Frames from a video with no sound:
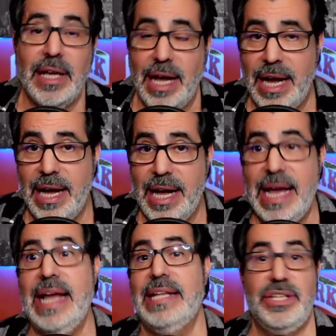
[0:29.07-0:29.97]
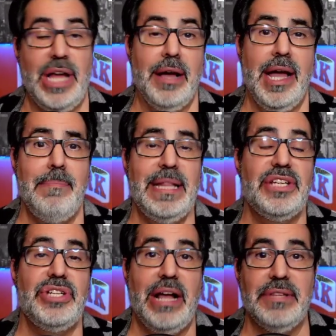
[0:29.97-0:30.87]
I meant to
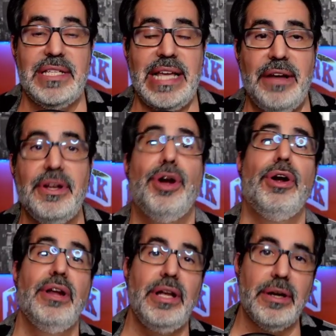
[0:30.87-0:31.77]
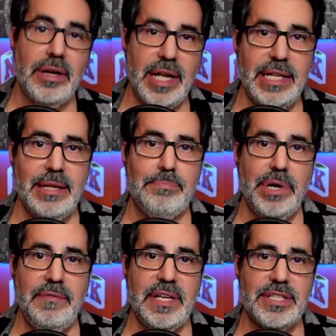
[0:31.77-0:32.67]
shout this out earlier in the
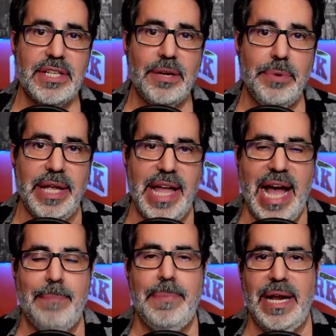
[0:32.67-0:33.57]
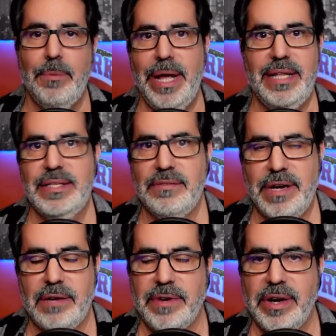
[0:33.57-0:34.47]
previous recap, and I waited till the
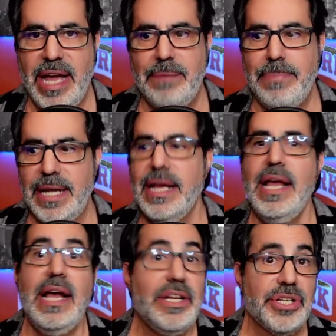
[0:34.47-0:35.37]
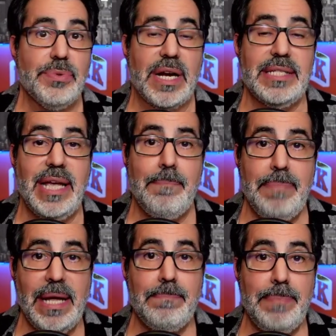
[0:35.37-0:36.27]
very, very end, but just want to say a
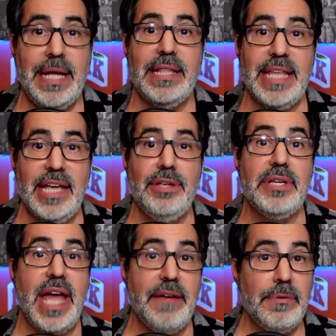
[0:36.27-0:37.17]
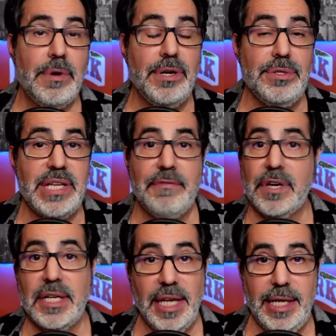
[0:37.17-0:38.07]
big, big thank you to everyone who's ever
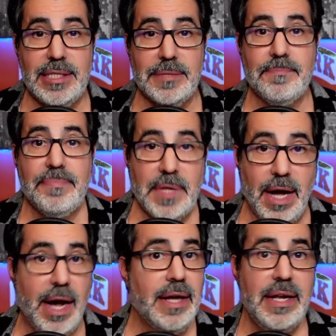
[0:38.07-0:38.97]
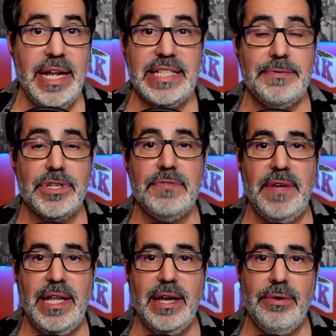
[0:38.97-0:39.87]
clicked on a Knicks-Verse
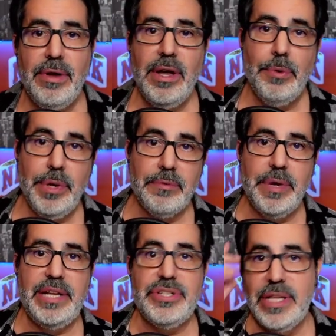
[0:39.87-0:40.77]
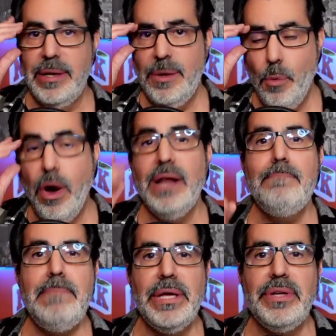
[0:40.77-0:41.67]
video. We reached the
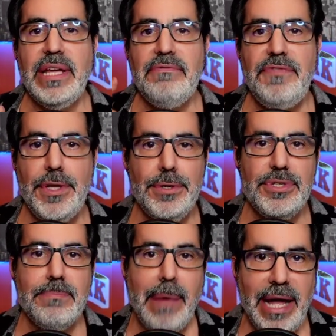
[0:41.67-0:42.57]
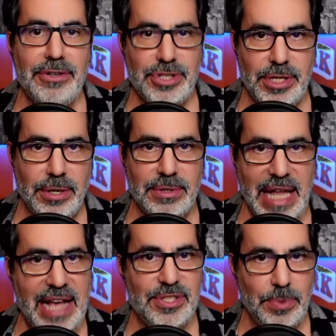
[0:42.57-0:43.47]
1 million views milestone
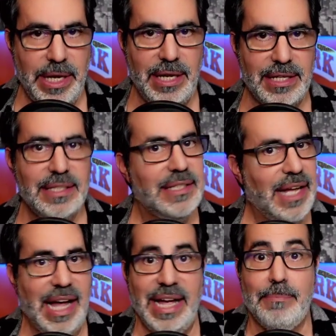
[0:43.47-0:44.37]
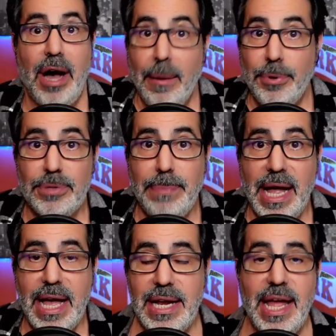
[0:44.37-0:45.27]
last week. I am humbled
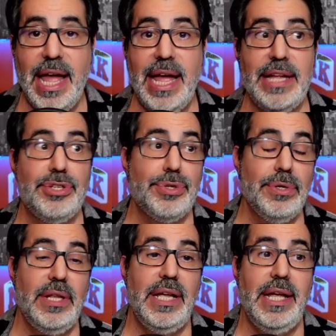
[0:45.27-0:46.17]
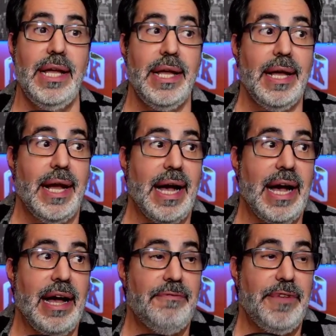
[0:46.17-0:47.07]
by it and truly
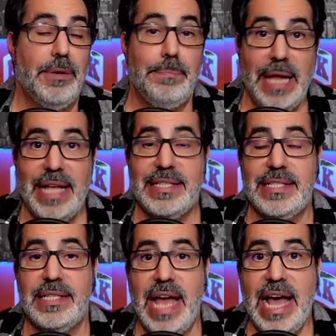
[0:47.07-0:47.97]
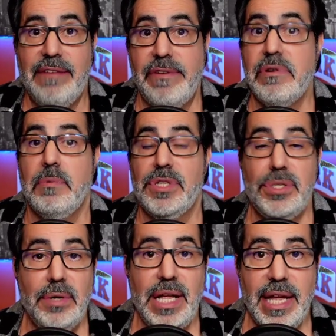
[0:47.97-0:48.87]
feel blessed to have everyone
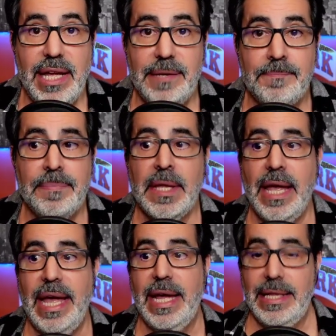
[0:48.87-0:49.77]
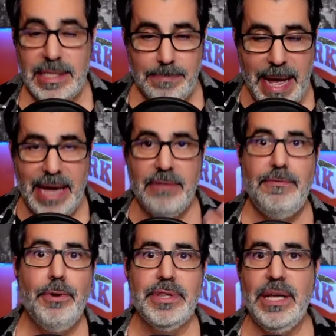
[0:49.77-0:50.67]
tuning in. And this back and
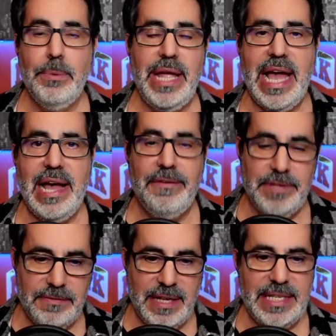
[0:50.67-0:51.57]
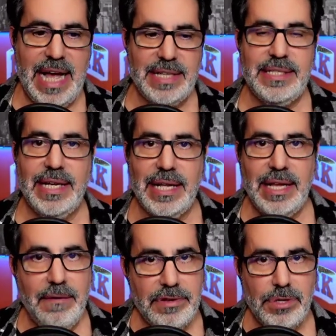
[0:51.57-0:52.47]
forth that we have is fantastic. I
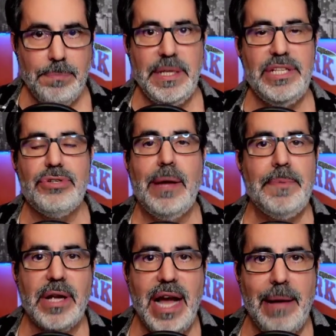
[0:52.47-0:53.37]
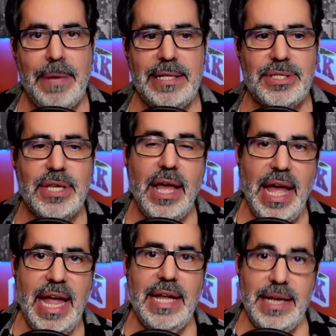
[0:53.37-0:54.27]
love it. So please drop your comments
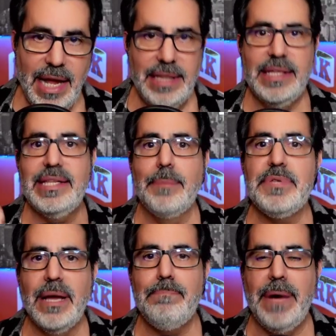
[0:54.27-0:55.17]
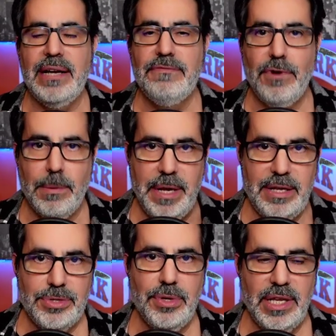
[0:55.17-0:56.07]
and hit the thumbs up button for me.
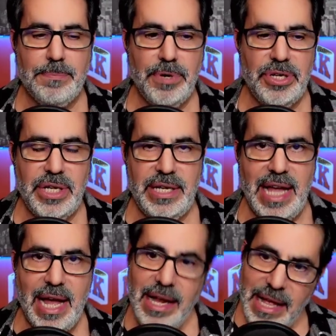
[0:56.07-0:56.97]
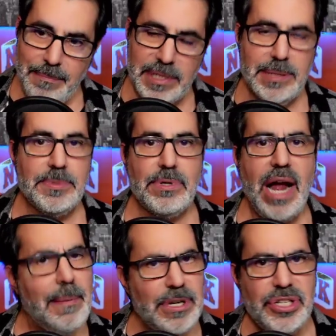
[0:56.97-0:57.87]
Truly appreciate that. But
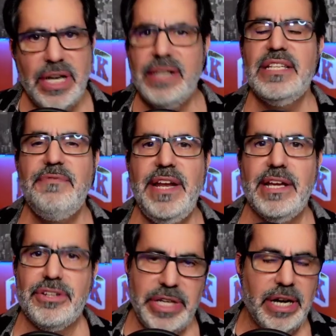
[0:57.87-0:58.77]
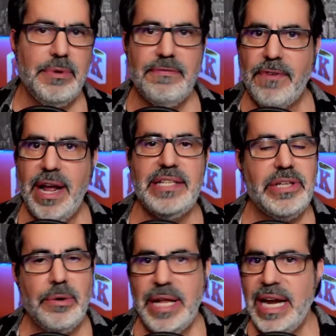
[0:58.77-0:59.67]
subscribe and share this video. Share it with friends.
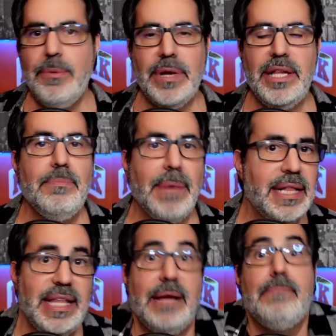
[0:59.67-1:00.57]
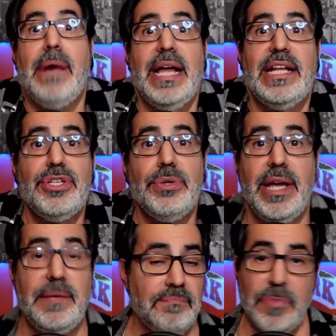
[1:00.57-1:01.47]
Share it with anyone that you might think might enjoy
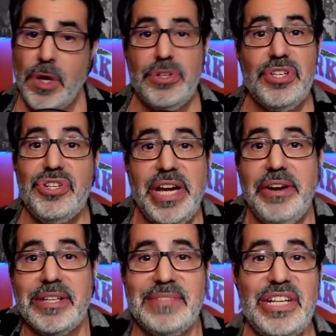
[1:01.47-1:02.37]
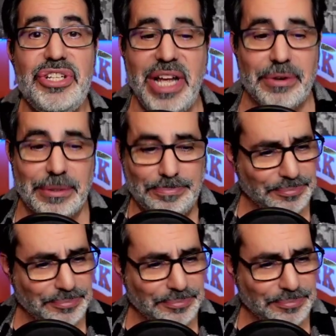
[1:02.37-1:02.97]
it. Or just share it in general.